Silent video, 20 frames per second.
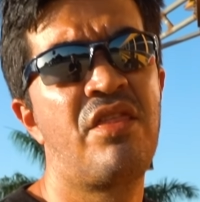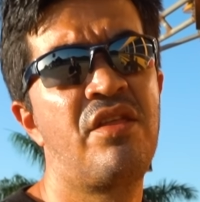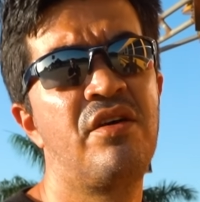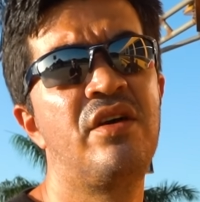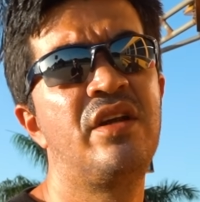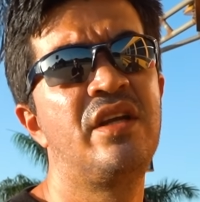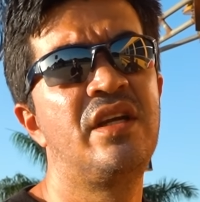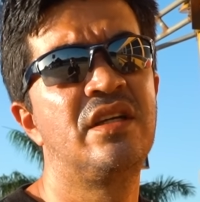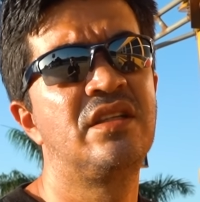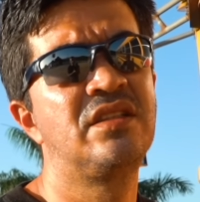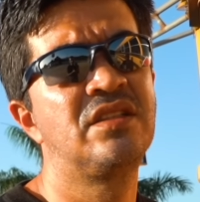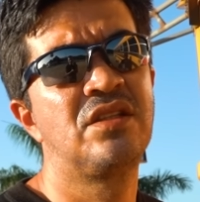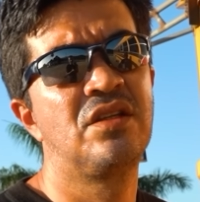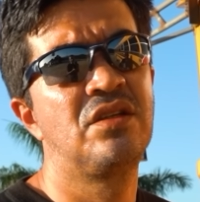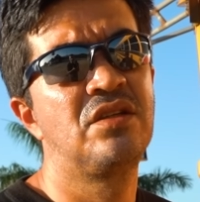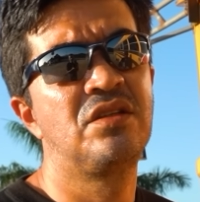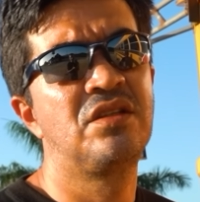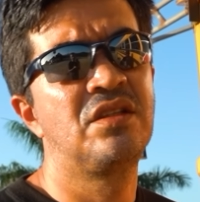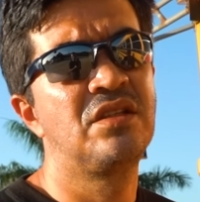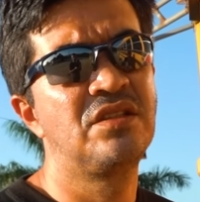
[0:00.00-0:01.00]
30 years.
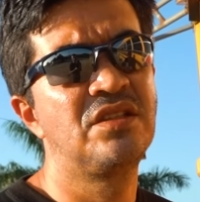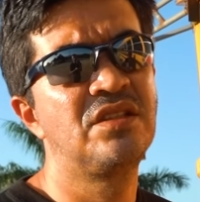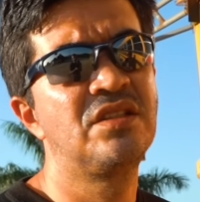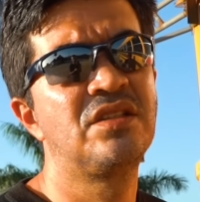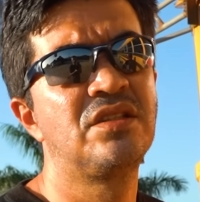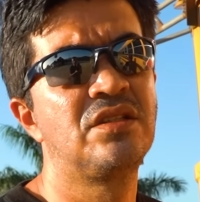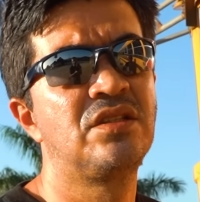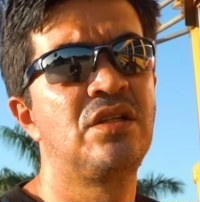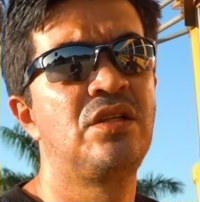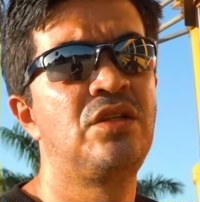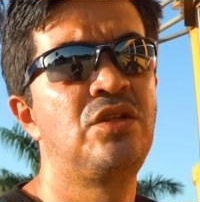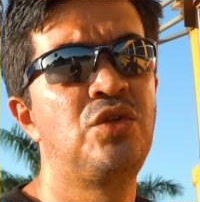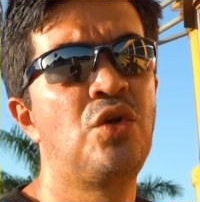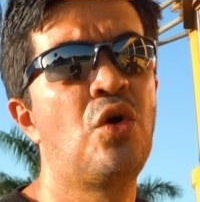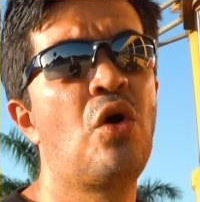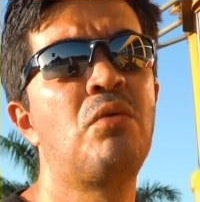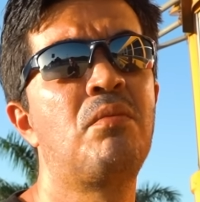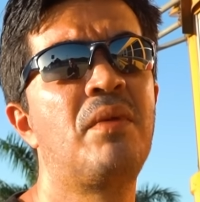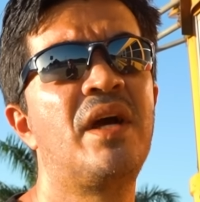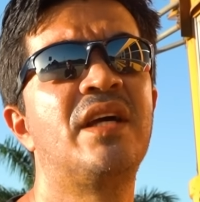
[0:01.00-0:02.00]
So this is a
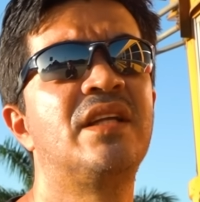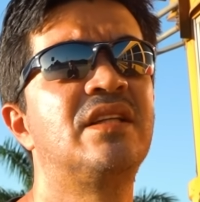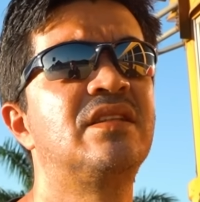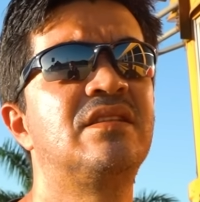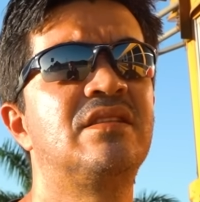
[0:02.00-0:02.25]
young man.